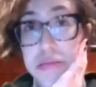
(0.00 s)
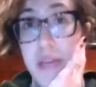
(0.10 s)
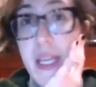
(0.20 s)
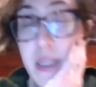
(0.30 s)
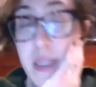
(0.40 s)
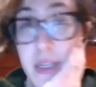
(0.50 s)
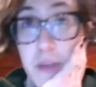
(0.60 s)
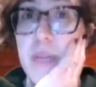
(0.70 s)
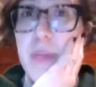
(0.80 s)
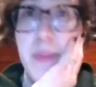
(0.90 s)
in an
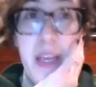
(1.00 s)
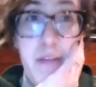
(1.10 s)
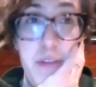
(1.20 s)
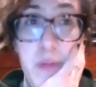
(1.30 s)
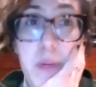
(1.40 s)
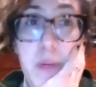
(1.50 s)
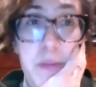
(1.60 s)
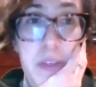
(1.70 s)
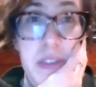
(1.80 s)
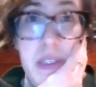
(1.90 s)
incredibly painful moment,
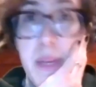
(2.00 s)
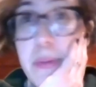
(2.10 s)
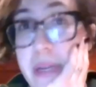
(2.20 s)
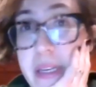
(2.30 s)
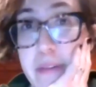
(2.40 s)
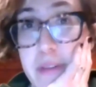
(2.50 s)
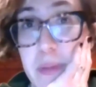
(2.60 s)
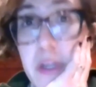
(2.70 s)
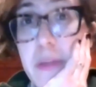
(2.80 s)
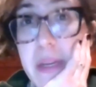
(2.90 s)
was separated
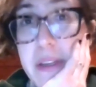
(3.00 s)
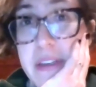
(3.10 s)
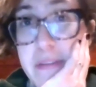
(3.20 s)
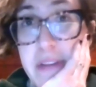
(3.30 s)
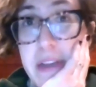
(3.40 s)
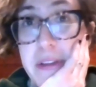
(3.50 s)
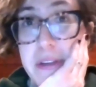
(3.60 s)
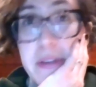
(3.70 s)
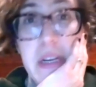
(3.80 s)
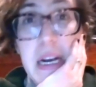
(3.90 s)
from her mother and
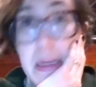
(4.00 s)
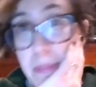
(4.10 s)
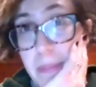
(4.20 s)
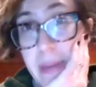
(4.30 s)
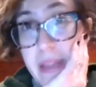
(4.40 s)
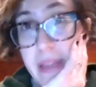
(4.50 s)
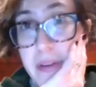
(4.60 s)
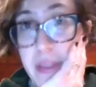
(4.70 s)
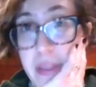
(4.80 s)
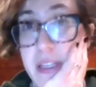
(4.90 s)
father um, by
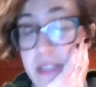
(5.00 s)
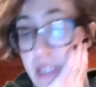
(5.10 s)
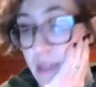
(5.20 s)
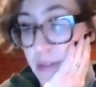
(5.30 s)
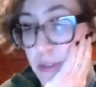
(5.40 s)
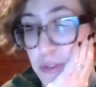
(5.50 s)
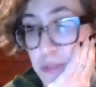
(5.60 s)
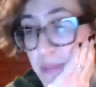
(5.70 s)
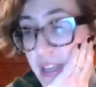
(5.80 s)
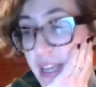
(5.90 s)
their then
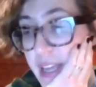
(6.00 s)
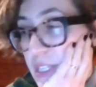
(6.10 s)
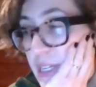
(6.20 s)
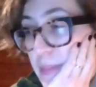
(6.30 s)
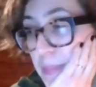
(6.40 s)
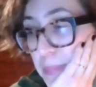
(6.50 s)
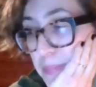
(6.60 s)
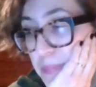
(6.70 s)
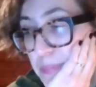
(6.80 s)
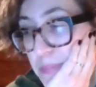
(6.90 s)
enslavers and um,
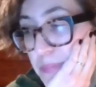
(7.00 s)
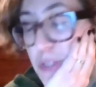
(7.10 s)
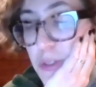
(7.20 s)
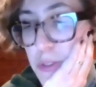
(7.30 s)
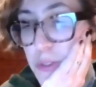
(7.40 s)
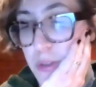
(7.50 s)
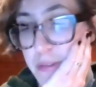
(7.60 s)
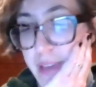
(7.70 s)
sold to a